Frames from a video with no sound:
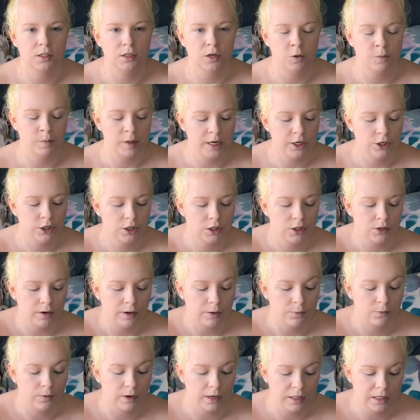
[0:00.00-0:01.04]
so much. So I
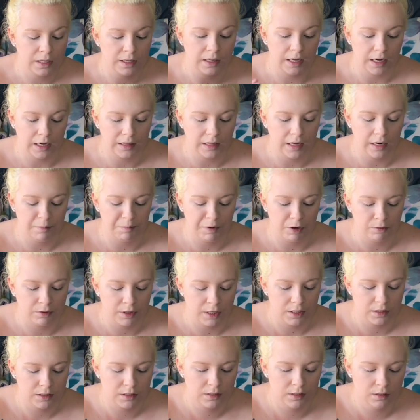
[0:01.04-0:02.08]
really like that about
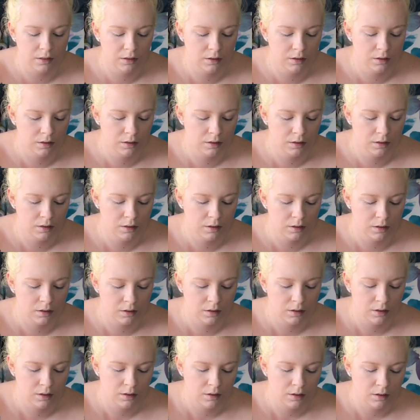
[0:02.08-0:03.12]
this.
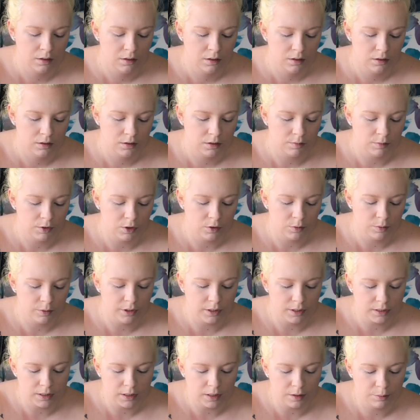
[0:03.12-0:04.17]
I'm gonna open
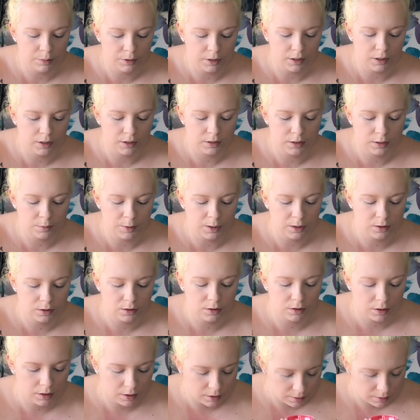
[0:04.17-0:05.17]
this up. Oh, it smells so